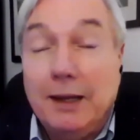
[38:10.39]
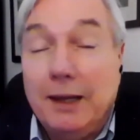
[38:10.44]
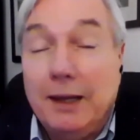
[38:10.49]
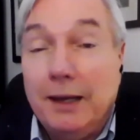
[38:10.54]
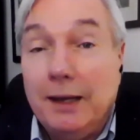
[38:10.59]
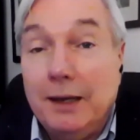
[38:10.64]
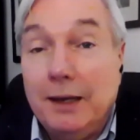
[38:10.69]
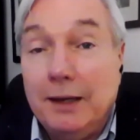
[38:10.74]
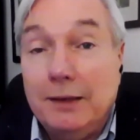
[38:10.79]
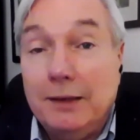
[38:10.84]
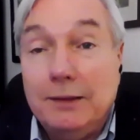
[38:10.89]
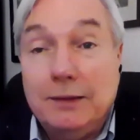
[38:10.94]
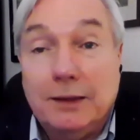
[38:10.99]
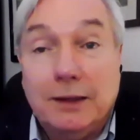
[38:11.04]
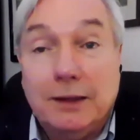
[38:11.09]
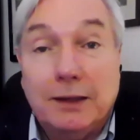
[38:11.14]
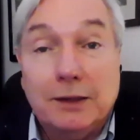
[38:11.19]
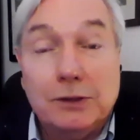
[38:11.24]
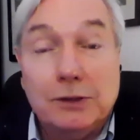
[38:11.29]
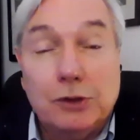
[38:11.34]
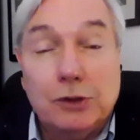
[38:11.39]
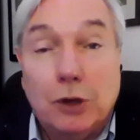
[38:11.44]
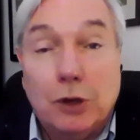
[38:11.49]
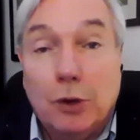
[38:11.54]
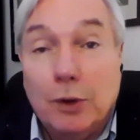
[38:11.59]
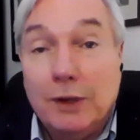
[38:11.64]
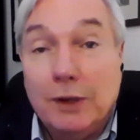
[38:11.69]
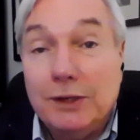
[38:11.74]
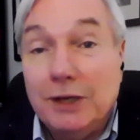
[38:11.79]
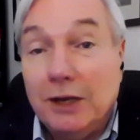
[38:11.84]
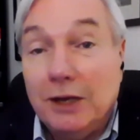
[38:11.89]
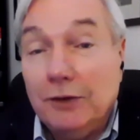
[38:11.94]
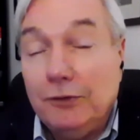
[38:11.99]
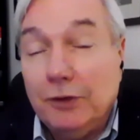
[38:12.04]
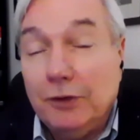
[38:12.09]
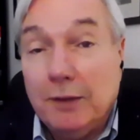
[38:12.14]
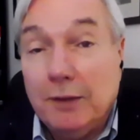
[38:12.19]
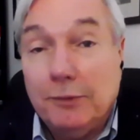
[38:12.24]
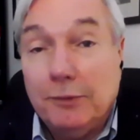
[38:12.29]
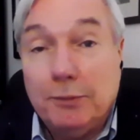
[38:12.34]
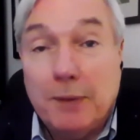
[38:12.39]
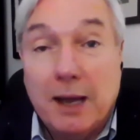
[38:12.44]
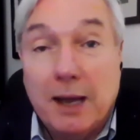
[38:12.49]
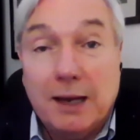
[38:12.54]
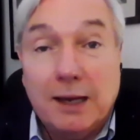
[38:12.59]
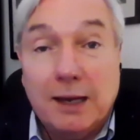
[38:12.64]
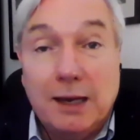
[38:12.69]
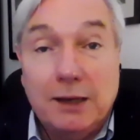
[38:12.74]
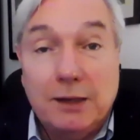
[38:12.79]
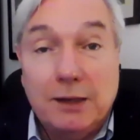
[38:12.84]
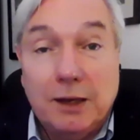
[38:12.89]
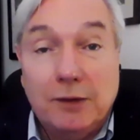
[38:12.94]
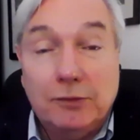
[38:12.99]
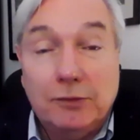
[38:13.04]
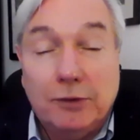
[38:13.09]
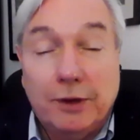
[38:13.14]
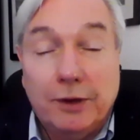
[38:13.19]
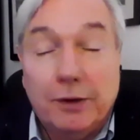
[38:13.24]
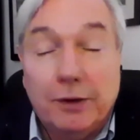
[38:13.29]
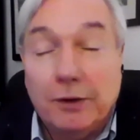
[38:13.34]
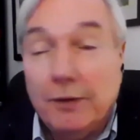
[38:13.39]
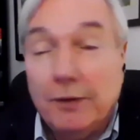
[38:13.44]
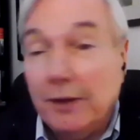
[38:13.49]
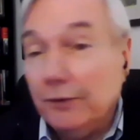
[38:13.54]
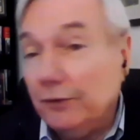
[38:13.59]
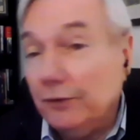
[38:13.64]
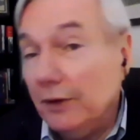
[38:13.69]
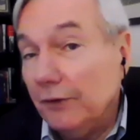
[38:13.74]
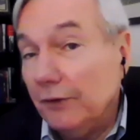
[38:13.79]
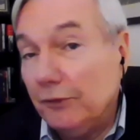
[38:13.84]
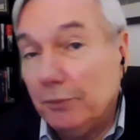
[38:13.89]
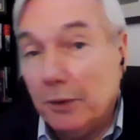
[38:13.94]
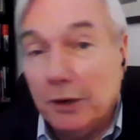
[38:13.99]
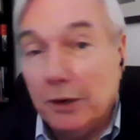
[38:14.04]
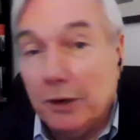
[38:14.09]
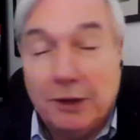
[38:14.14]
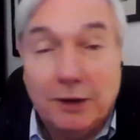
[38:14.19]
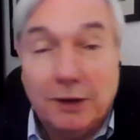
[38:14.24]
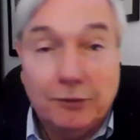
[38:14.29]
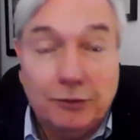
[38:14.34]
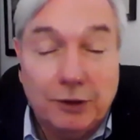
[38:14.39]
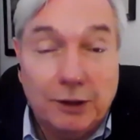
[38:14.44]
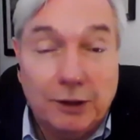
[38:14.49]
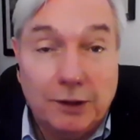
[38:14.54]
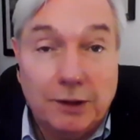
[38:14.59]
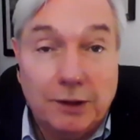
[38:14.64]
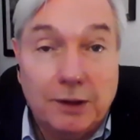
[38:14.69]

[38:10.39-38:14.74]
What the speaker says: And so a test that comes back 8 days later, that's not smart testing.